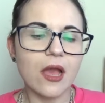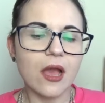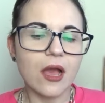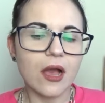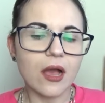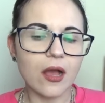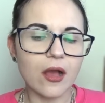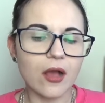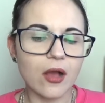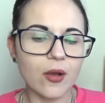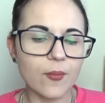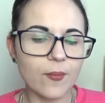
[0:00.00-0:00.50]

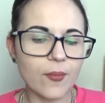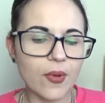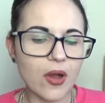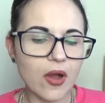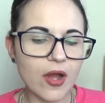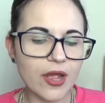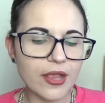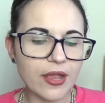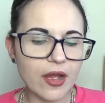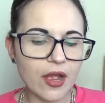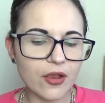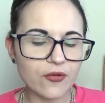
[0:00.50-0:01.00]

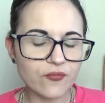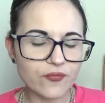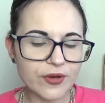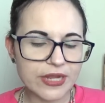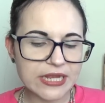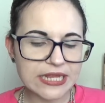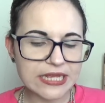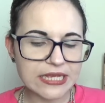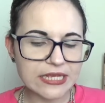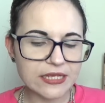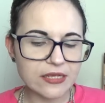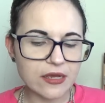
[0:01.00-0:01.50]

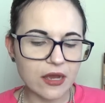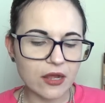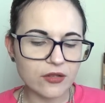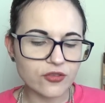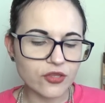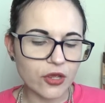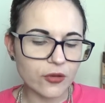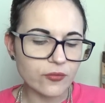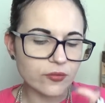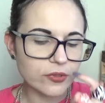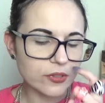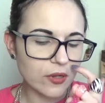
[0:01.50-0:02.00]
I
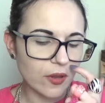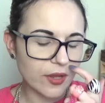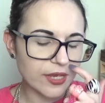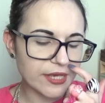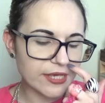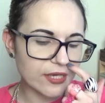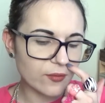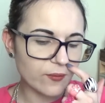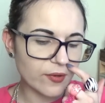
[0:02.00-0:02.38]
don't like